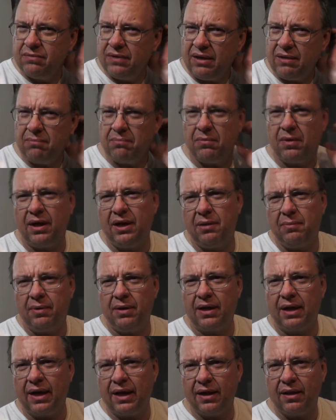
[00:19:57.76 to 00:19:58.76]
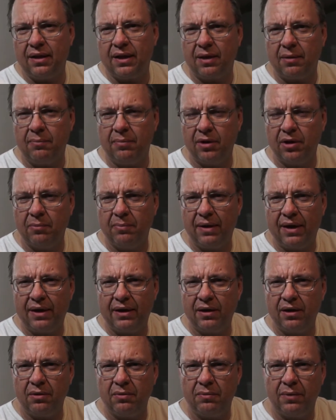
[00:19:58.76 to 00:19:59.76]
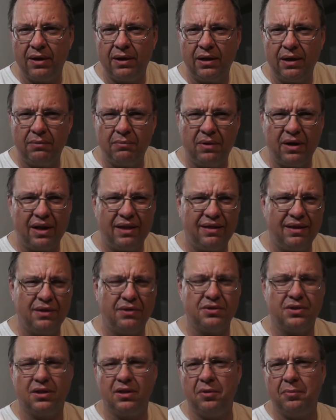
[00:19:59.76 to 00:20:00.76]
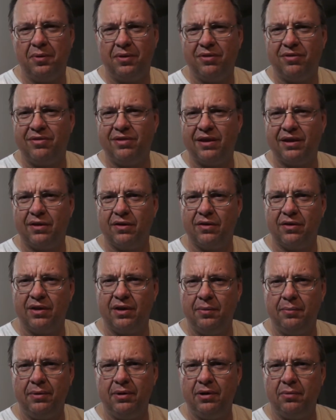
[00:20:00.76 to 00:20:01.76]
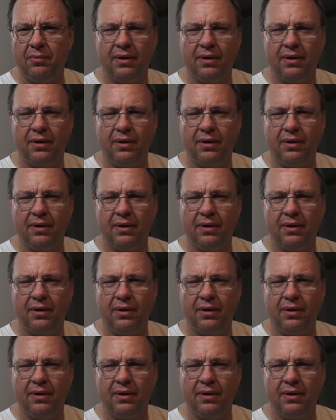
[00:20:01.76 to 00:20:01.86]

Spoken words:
It might have been kind of like a beer batter, but I think it was a little bit thicker than a beer